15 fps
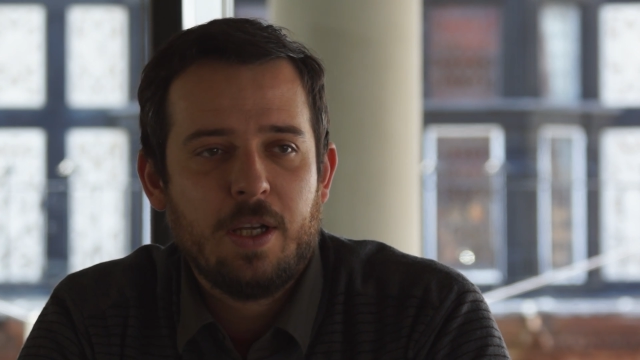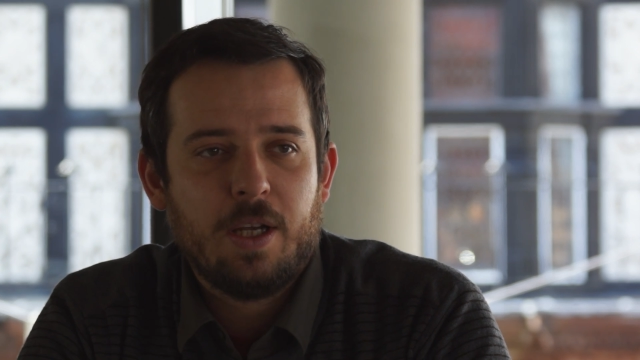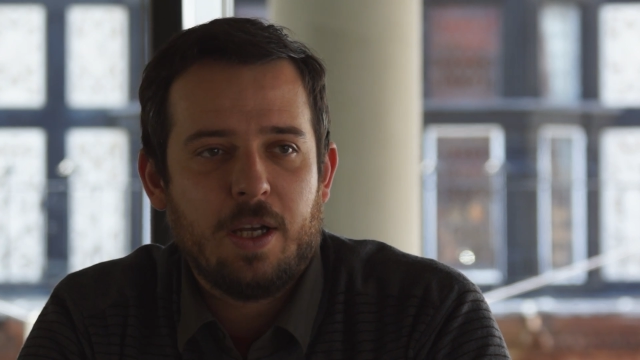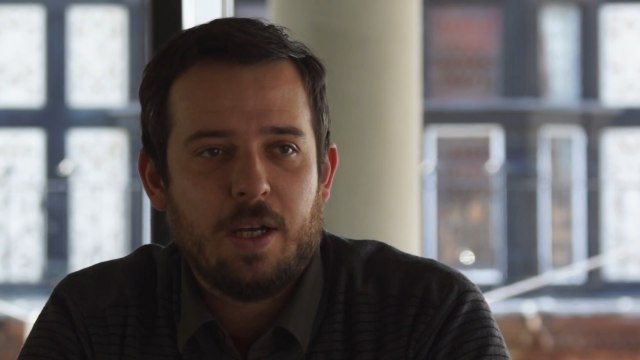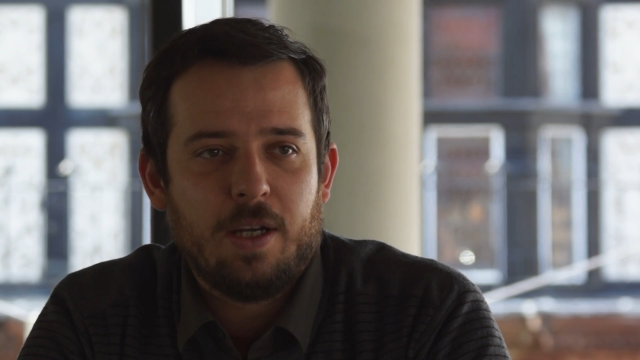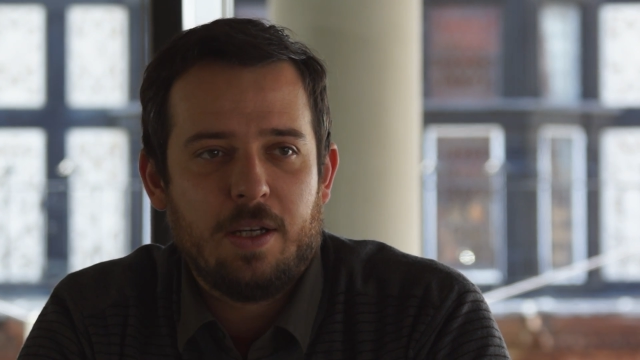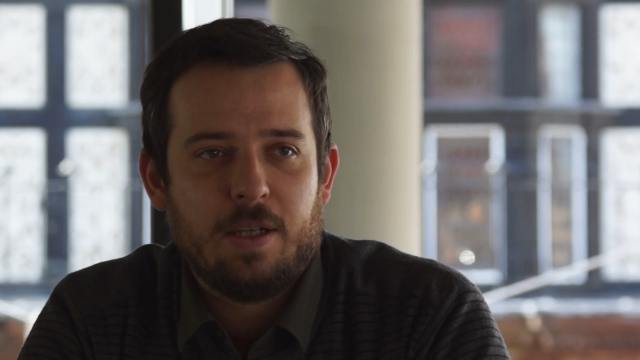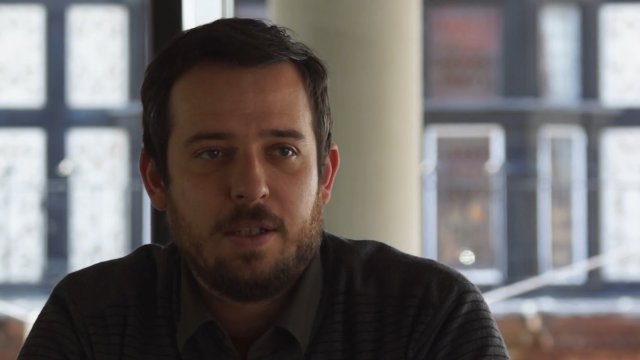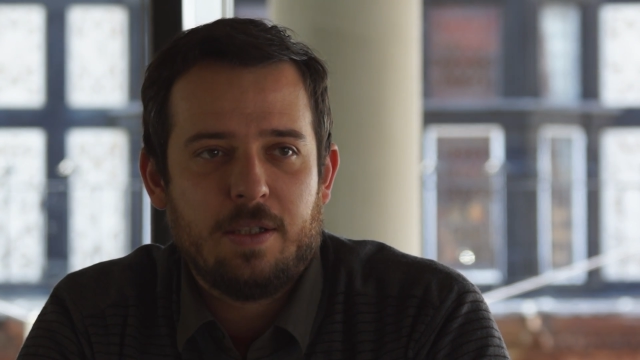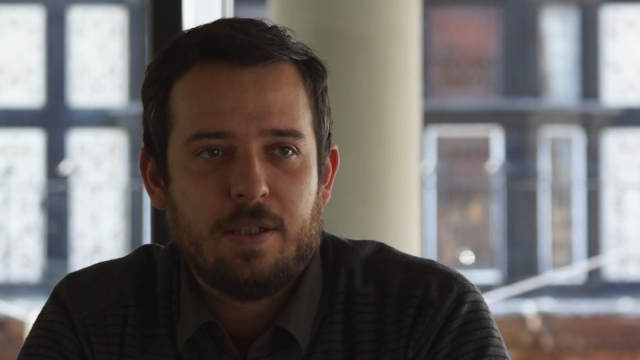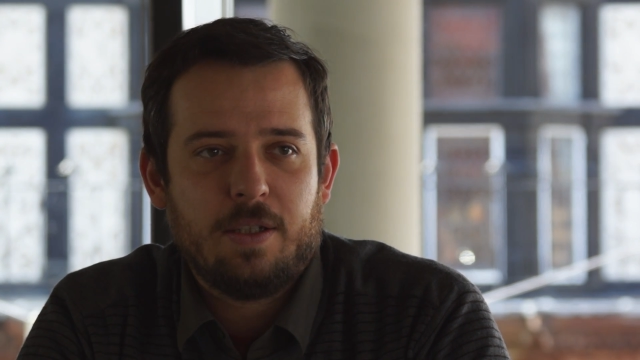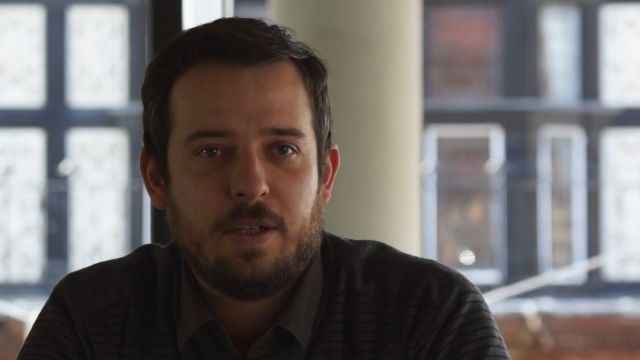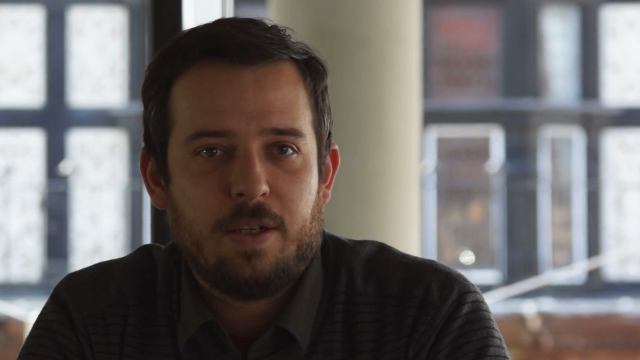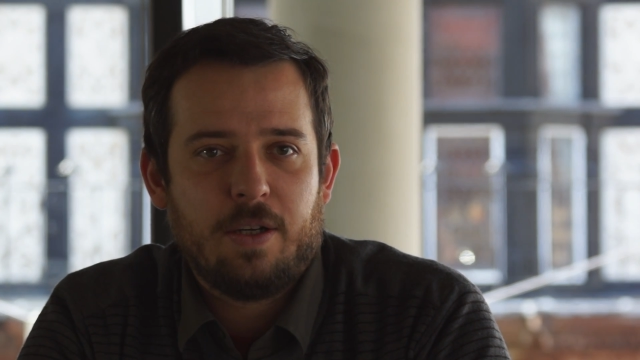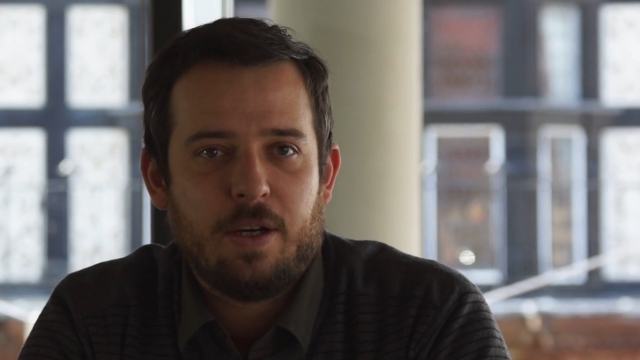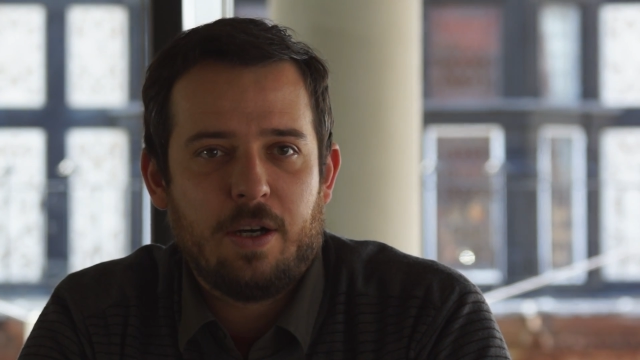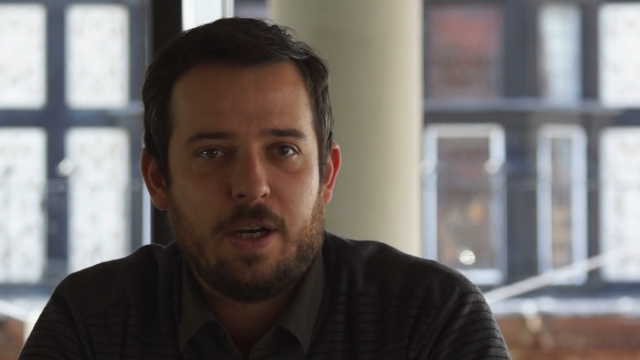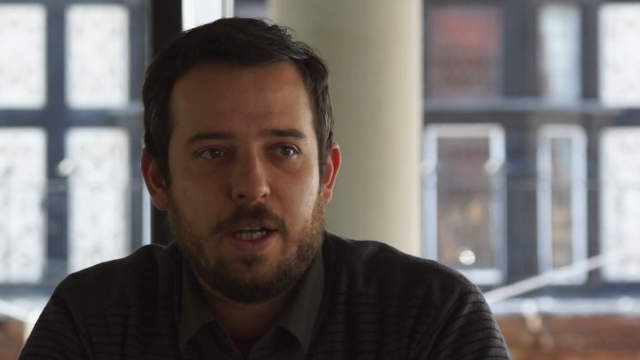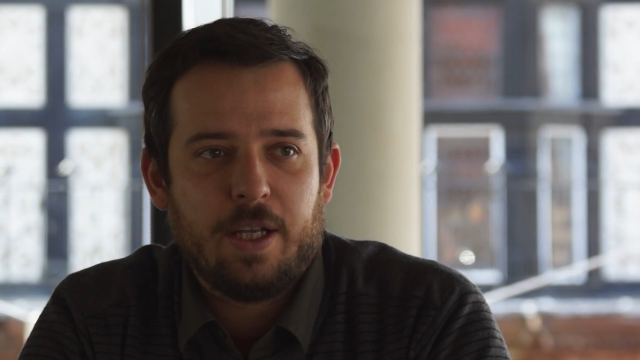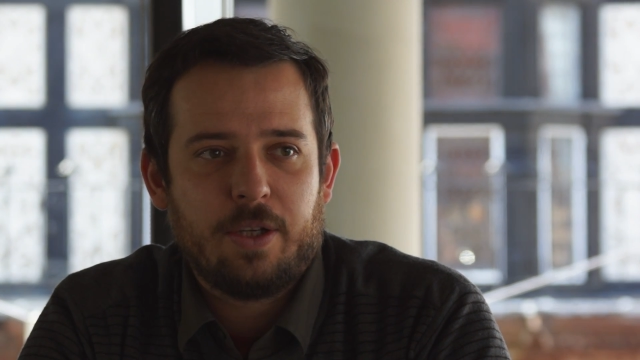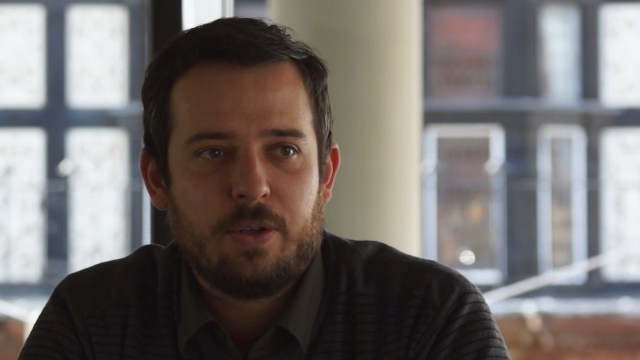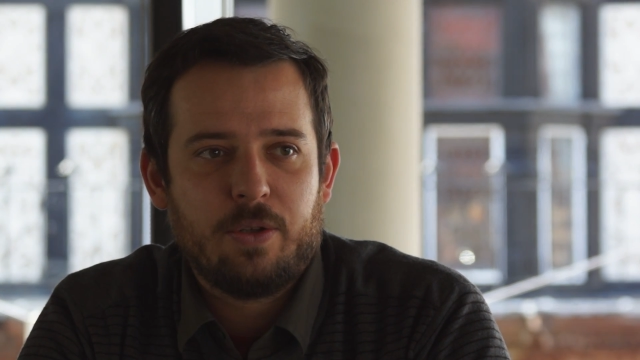
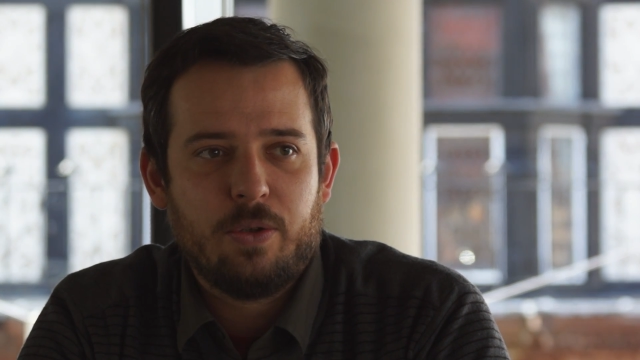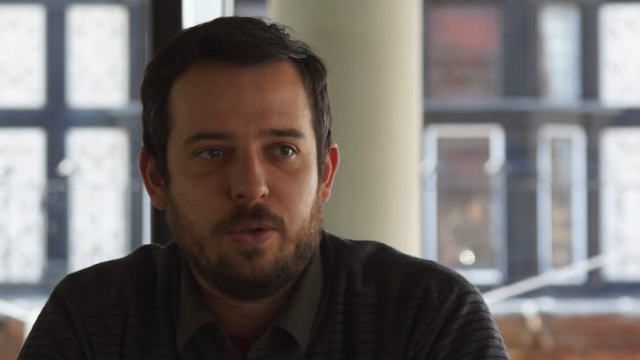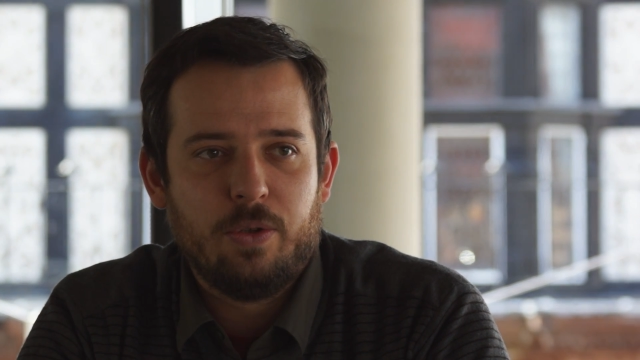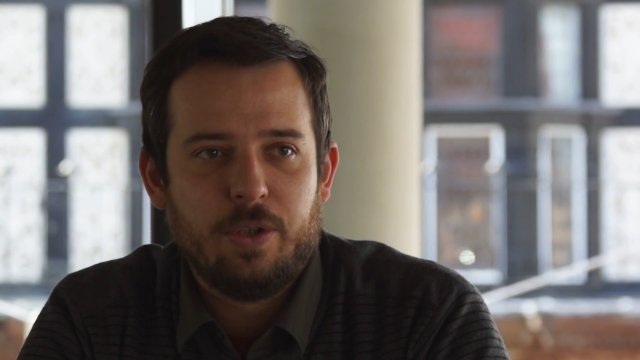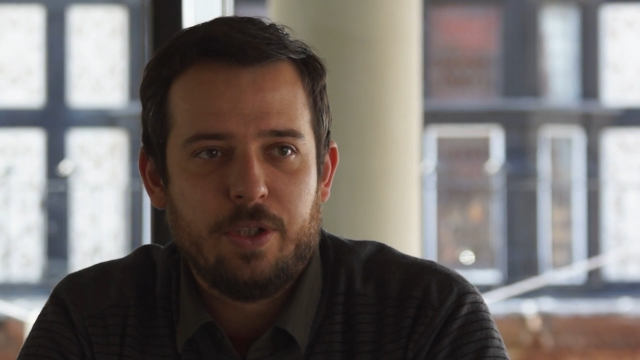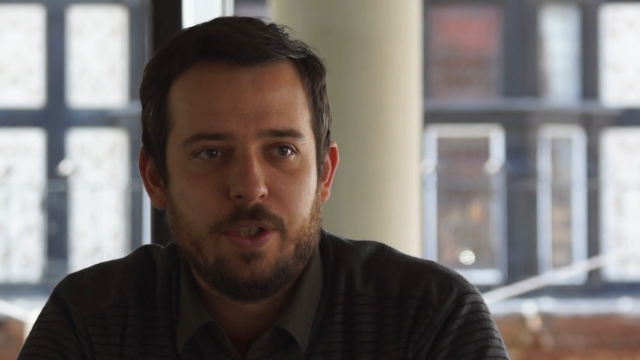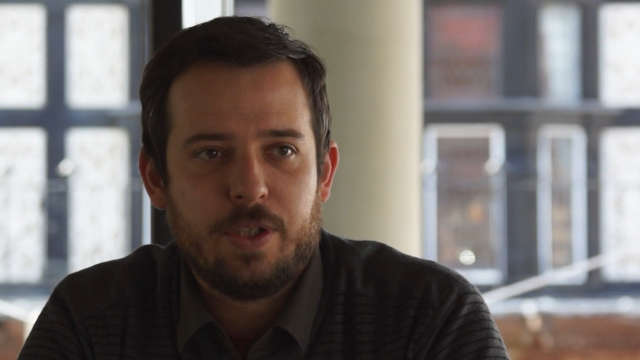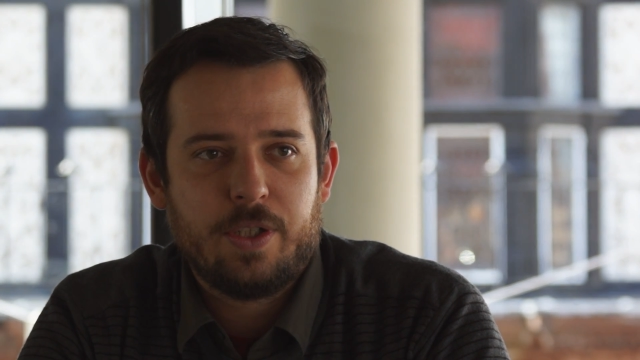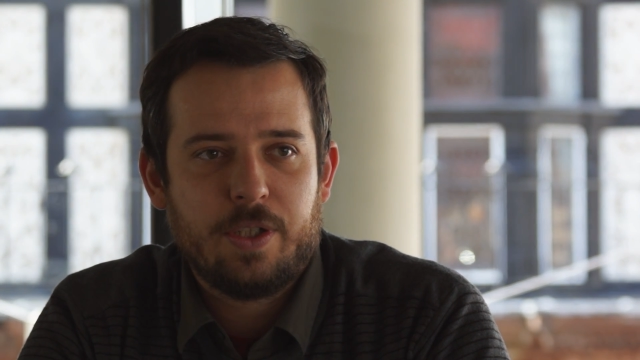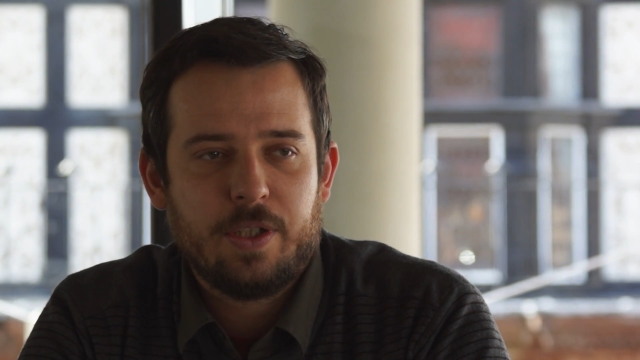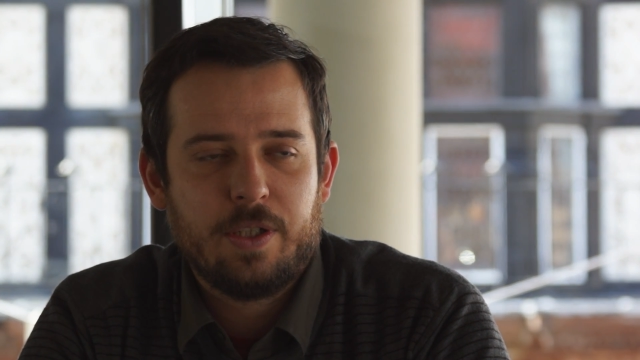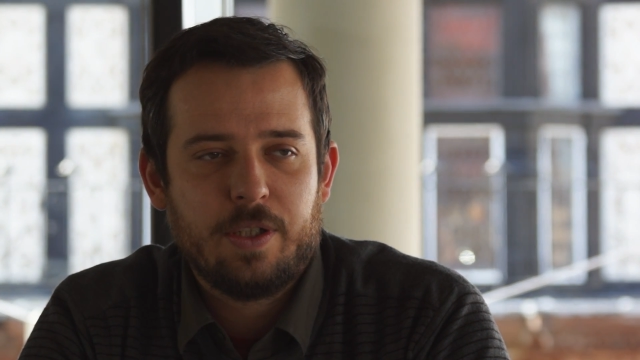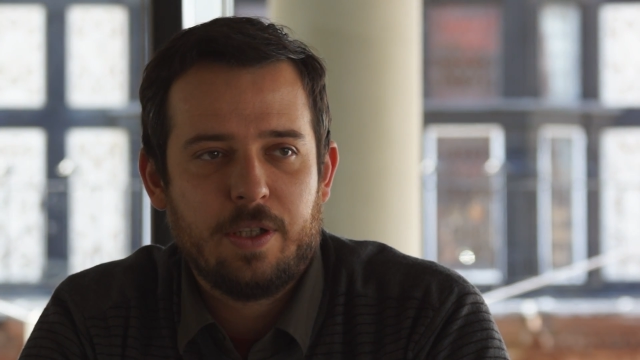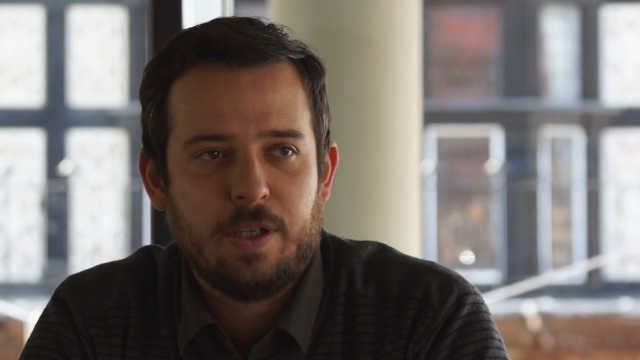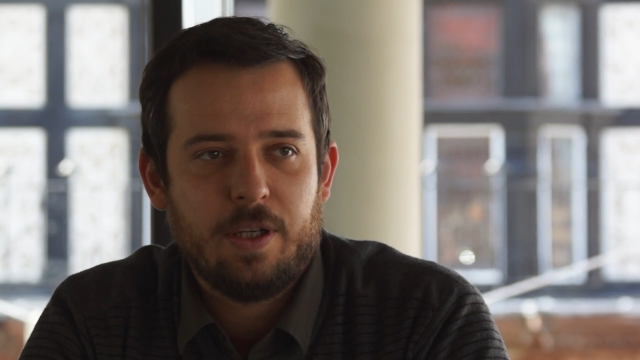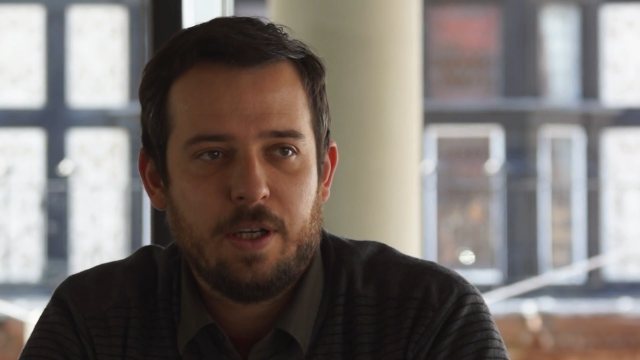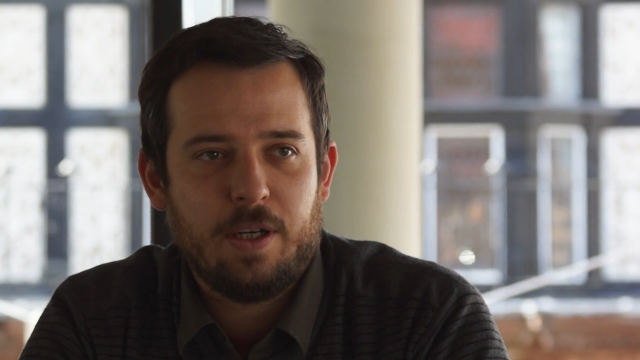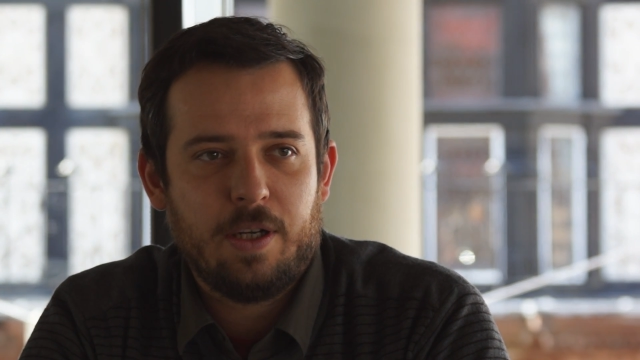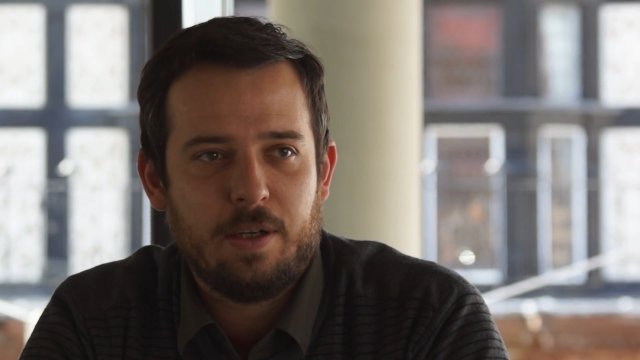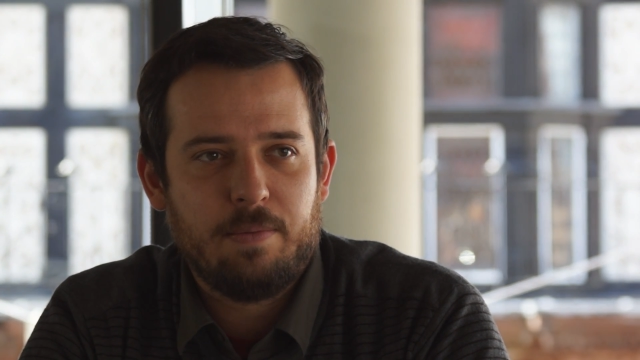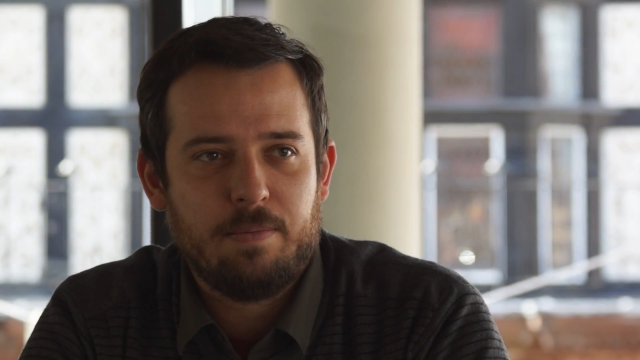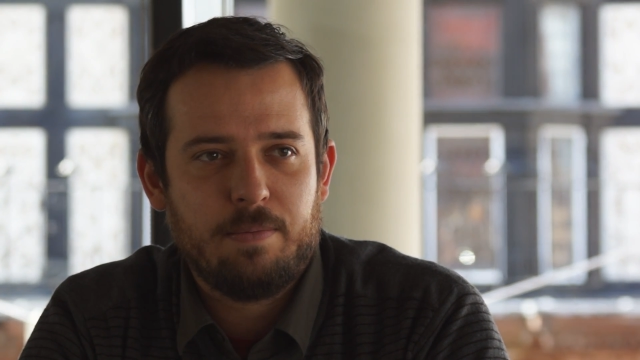I could,
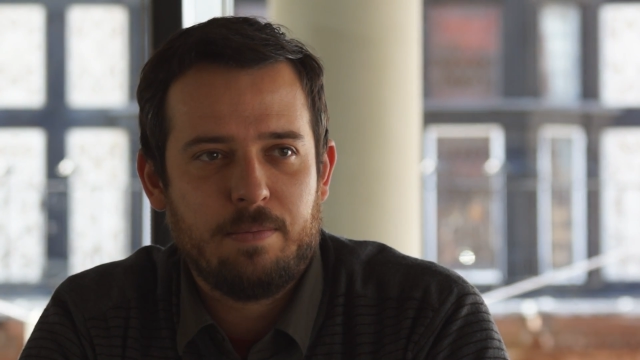I